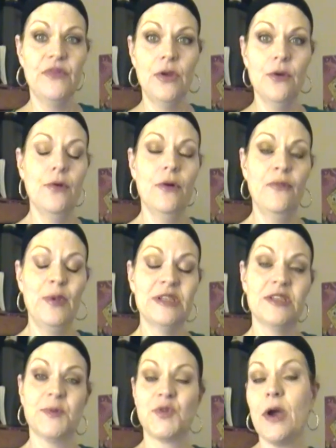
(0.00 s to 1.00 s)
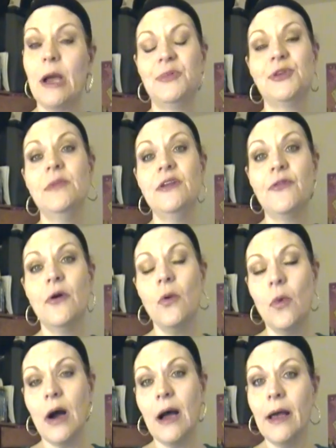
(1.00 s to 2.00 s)
of you who have been subscribed to me for a
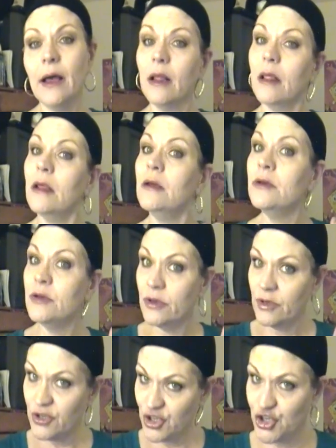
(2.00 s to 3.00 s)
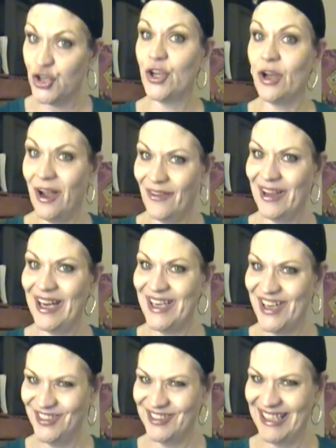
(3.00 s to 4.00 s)
while should already
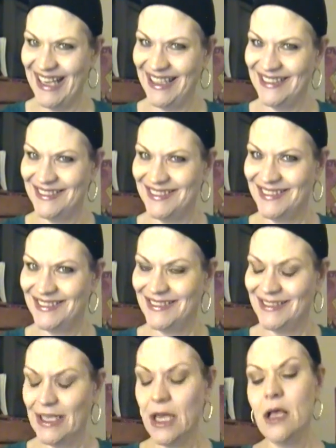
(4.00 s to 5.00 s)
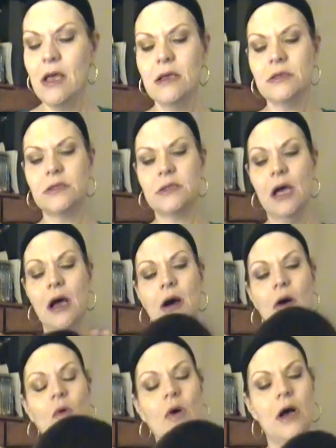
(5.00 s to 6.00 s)
know that.
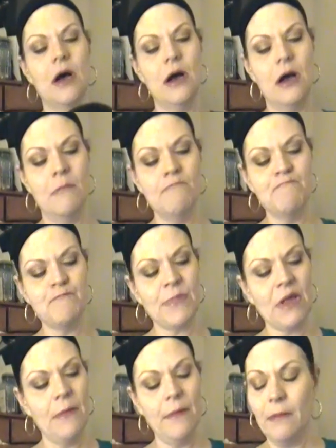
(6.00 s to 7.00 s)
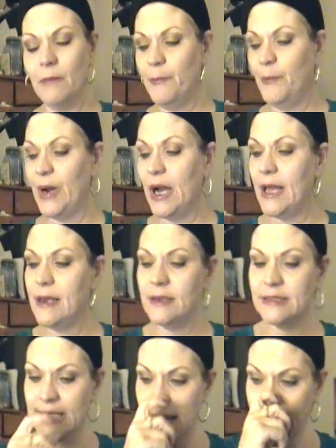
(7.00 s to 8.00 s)
So,
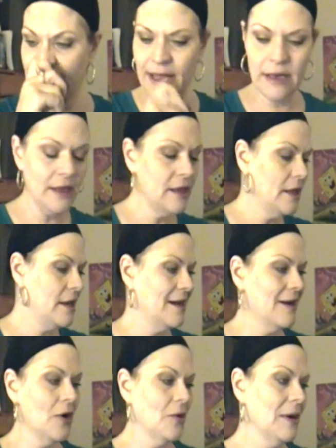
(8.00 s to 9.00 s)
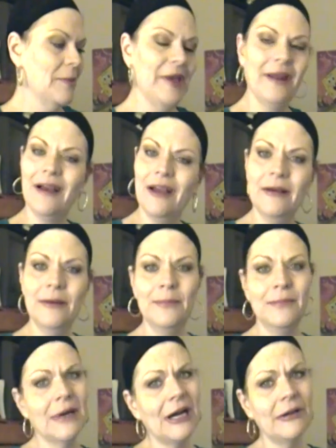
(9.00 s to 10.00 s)
but Dan, you know, I mean,
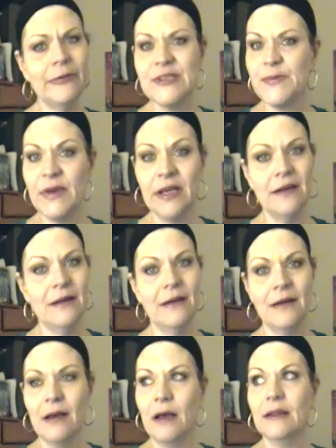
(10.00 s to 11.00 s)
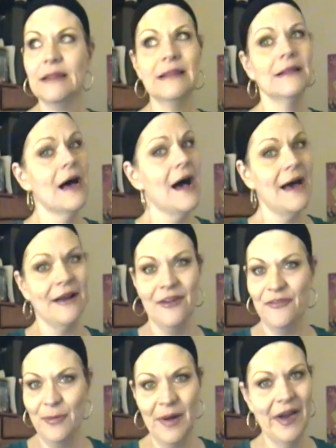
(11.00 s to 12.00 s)
I've spent a lot
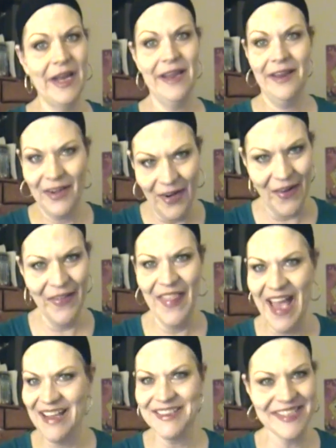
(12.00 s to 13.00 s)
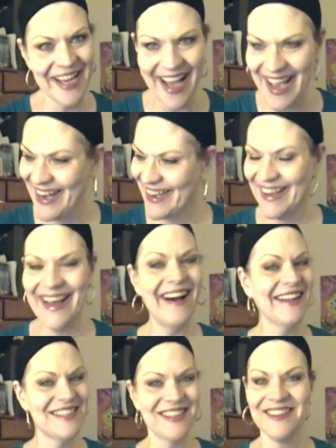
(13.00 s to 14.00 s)
of money on that site,
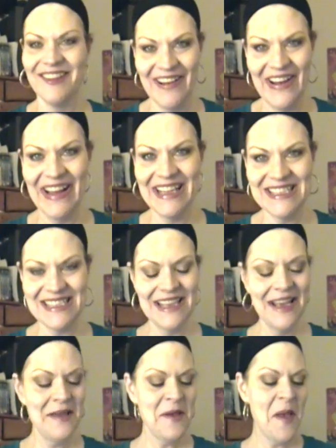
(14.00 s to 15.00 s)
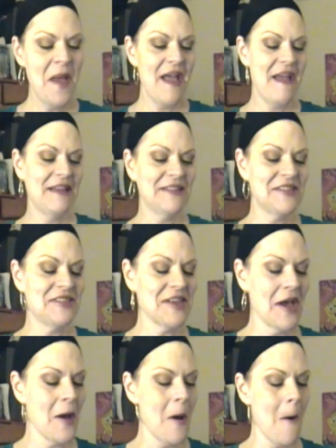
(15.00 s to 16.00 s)
lots and lots. And
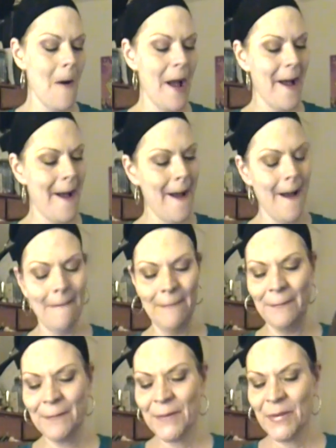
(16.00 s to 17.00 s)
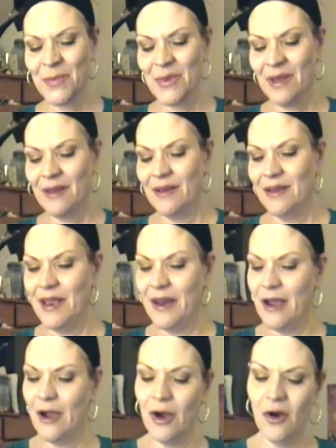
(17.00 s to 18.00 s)
so, you
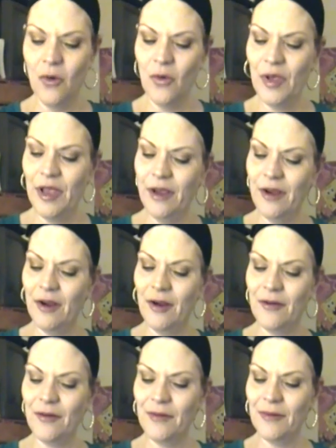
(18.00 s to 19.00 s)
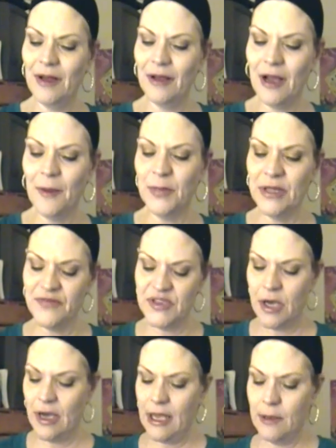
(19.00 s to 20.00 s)
know, here a couple of
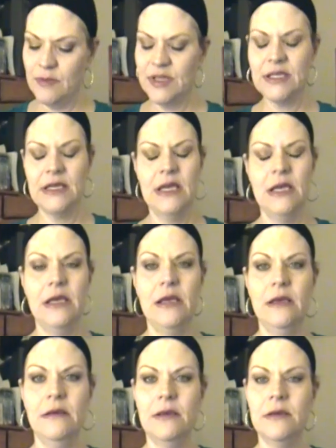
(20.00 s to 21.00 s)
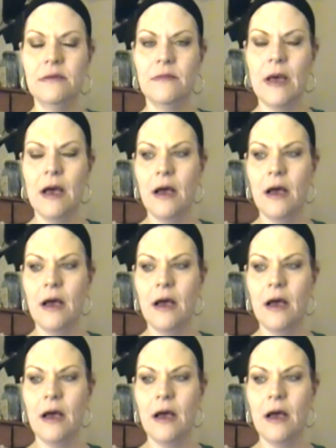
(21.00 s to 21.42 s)
times he